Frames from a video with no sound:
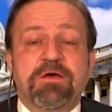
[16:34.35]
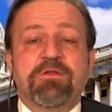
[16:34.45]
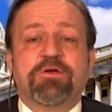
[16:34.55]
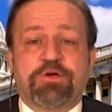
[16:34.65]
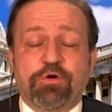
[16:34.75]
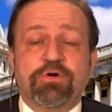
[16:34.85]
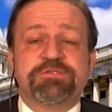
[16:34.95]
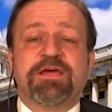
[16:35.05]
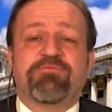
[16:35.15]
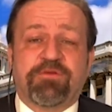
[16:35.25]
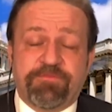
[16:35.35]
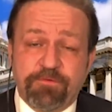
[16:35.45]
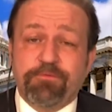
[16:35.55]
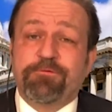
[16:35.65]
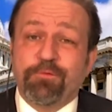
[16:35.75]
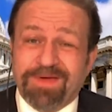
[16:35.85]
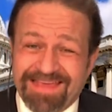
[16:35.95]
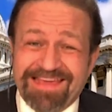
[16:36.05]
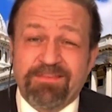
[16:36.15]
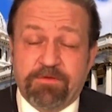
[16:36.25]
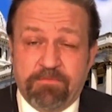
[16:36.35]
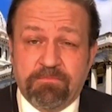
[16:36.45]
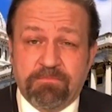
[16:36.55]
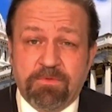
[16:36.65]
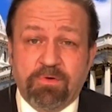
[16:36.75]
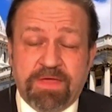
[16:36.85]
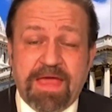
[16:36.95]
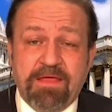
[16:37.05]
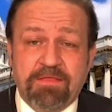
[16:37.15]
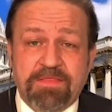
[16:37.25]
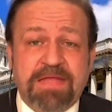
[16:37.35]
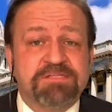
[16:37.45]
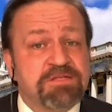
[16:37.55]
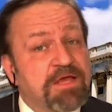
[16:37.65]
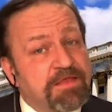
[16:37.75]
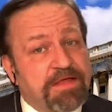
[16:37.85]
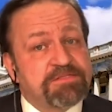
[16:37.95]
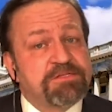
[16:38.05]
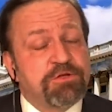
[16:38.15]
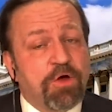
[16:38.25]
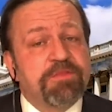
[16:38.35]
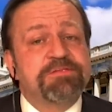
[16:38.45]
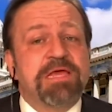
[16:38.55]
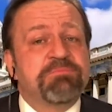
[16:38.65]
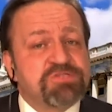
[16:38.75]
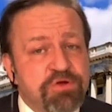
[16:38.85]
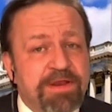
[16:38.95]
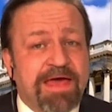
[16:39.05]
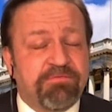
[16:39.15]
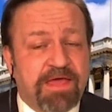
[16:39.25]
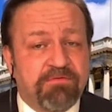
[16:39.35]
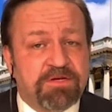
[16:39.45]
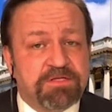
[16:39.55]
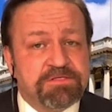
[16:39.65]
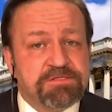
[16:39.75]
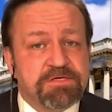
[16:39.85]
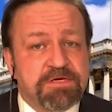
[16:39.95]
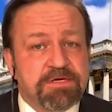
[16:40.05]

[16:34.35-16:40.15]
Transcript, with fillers: The courts have refused to hear them. Okay, that's that's not the same as not having evidence.